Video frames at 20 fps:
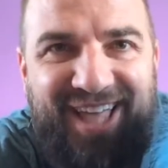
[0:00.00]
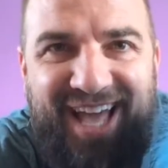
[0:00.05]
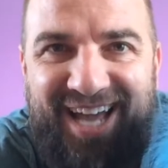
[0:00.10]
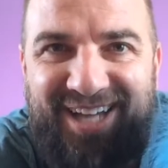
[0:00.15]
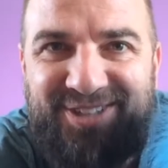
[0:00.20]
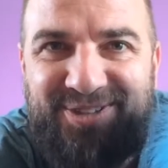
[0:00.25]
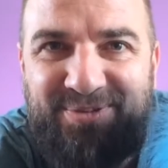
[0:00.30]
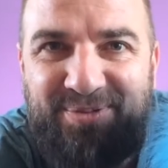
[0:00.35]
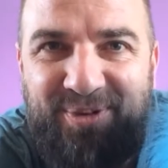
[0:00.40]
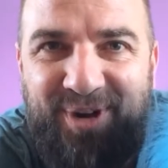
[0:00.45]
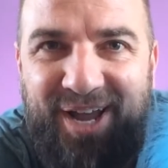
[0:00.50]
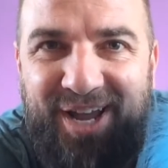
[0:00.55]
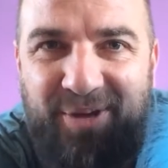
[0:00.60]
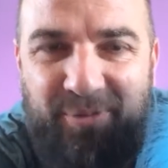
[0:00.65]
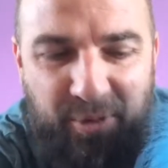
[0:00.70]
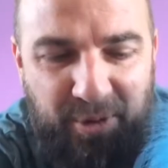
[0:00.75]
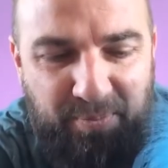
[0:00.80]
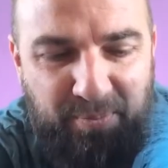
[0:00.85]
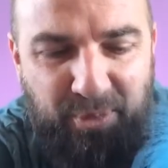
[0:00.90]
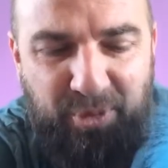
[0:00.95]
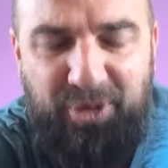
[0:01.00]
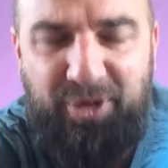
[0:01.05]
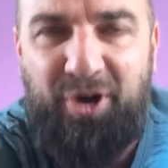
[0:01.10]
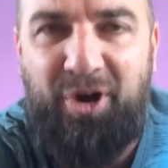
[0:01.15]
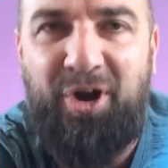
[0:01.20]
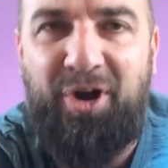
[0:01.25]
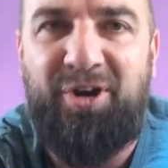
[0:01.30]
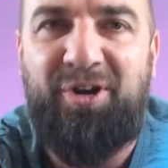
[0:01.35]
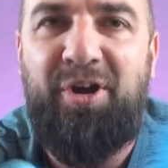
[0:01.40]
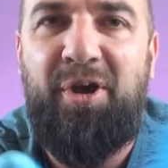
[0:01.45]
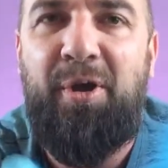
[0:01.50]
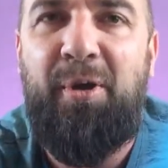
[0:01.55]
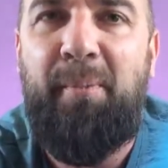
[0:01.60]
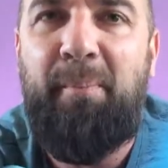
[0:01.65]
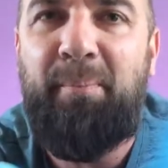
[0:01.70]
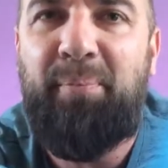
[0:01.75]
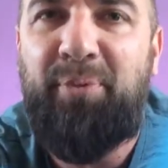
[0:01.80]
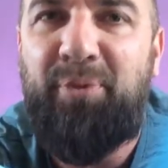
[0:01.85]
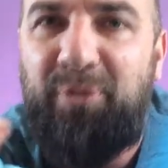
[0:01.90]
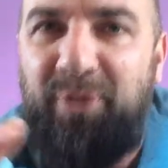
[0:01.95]
That's right, we put our
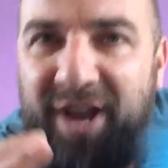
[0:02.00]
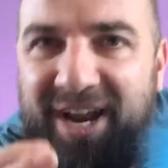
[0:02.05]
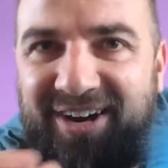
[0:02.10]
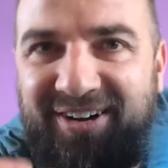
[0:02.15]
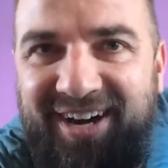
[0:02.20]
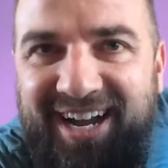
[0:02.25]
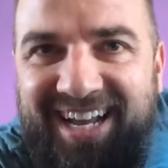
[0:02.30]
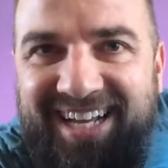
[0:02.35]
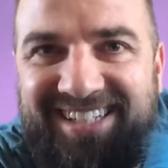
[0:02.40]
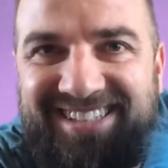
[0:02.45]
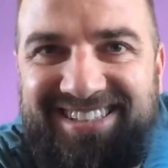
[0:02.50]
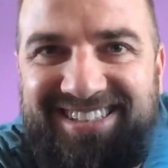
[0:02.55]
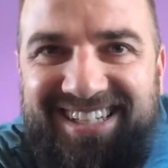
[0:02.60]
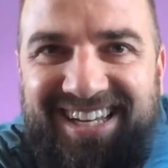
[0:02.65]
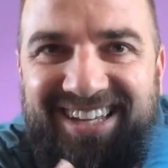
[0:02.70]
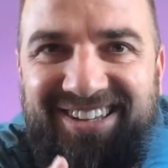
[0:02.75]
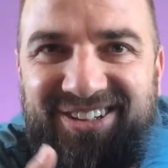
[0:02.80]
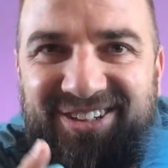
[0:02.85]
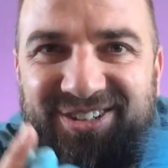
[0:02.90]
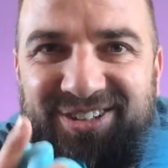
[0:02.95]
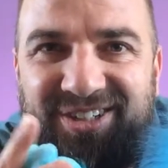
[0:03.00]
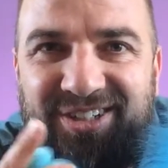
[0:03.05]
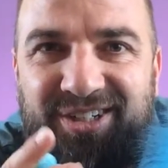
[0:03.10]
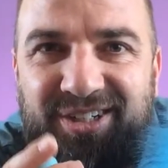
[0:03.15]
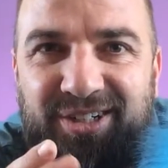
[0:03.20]
prayer hands together.